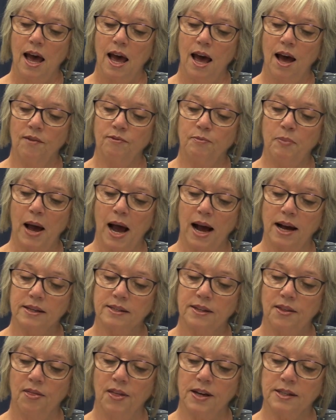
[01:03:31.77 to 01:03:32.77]
have
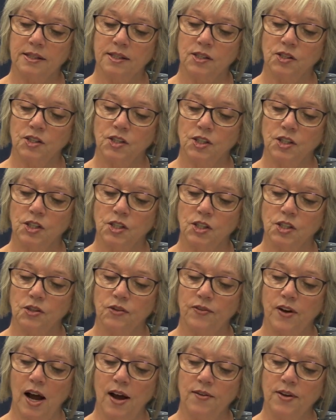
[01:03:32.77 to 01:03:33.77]
passed, thus
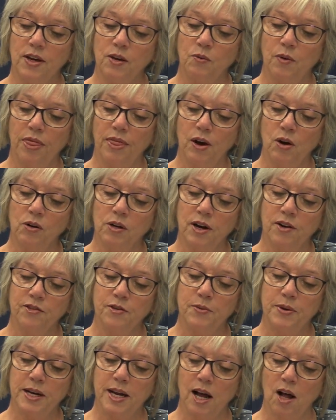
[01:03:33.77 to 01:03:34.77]
surviving without
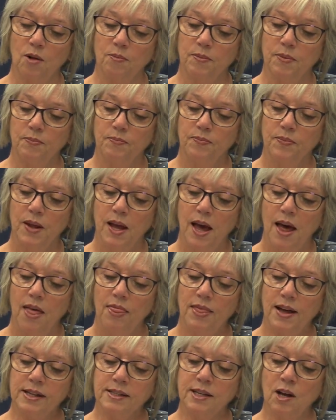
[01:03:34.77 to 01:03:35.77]
government help.
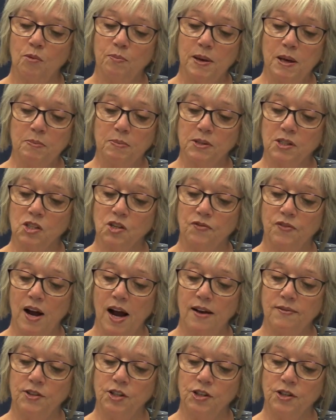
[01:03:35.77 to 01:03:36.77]
That's how people
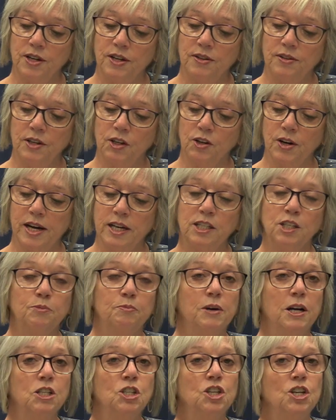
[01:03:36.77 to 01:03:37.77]
survived during the Great
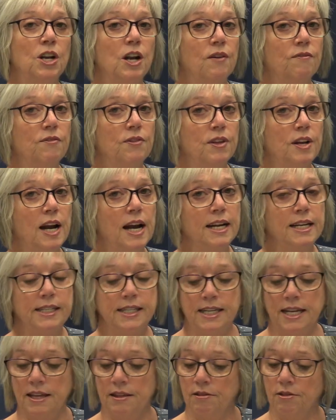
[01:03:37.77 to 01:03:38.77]
Depression of the
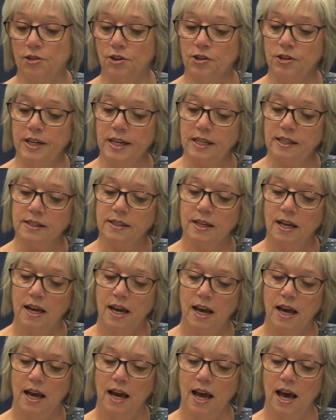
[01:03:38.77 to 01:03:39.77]
1930s
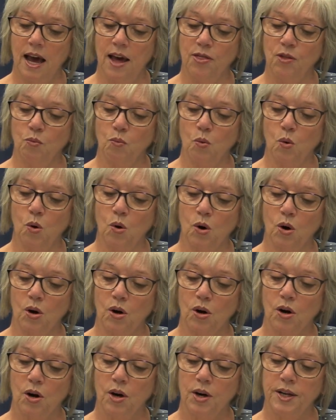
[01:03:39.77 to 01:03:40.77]
and the
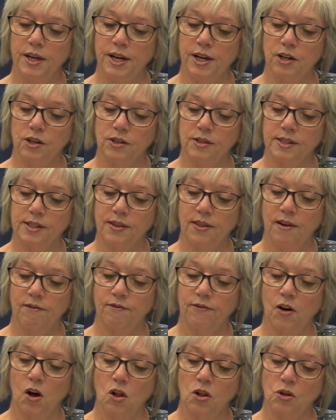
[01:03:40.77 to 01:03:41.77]
war years
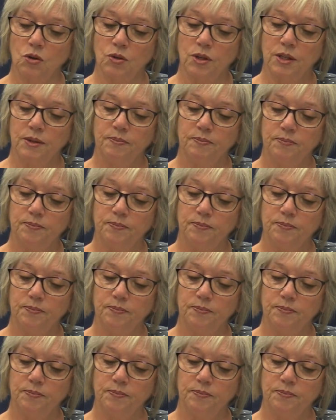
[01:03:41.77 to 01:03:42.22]
that followed.